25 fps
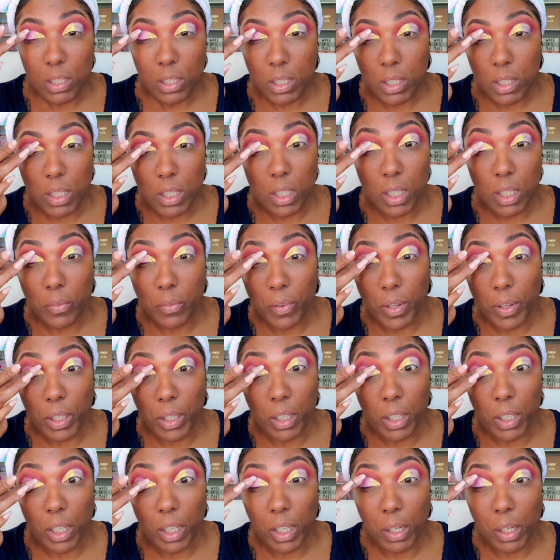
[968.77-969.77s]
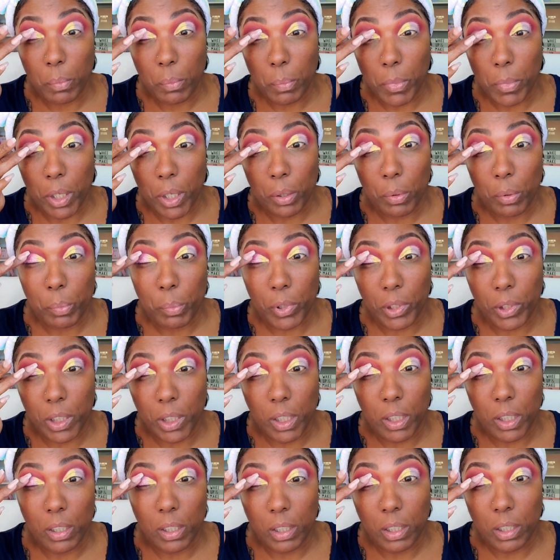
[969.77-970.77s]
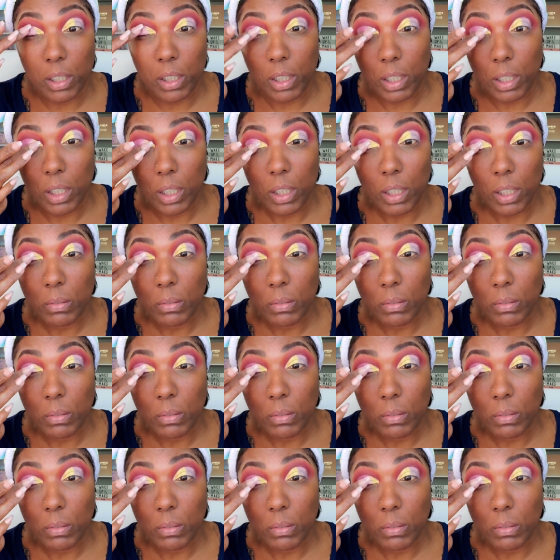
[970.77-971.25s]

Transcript: to see if I can get a better blend.